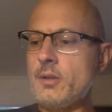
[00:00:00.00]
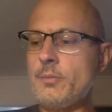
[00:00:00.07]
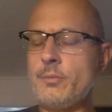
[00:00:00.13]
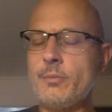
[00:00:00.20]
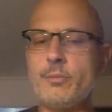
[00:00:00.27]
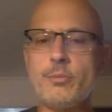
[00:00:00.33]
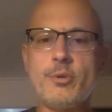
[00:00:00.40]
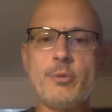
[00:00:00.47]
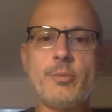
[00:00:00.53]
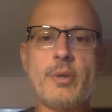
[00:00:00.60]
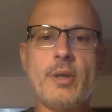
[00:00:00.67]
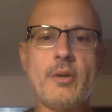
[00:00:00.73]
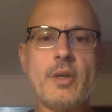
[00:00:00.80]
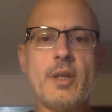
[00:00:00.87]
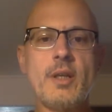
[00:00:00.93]
I'm
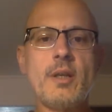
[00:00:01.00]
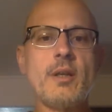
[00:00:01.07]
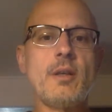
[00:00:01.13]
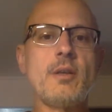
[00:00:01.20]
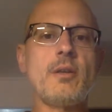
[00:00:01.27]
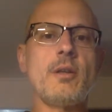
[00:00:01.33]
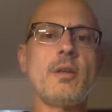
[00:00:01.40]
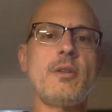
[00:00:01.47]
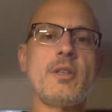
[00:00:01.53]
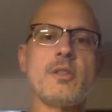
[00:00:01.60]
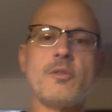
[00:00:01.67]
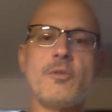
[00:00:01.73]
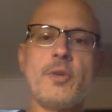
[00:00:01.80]
preparing this